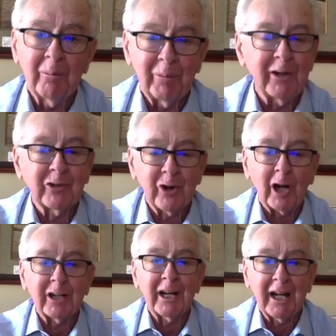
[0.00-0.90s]
but it's
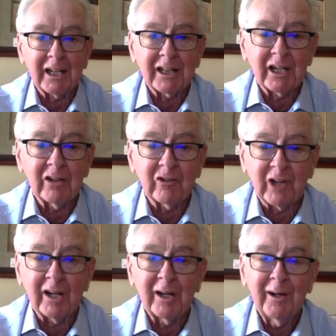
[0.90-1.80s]
got to get the
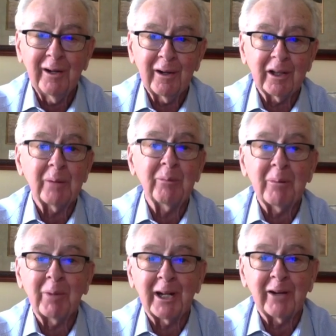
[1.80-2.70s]
consent other
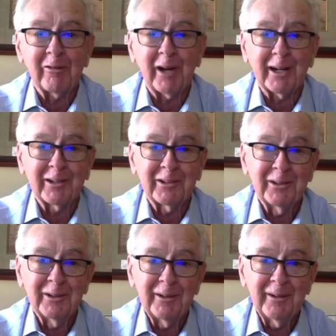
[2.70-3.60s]
people it affects.
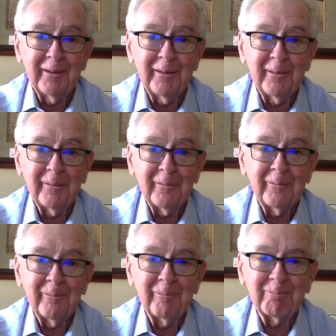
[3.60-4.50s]
I see. I see. Okay.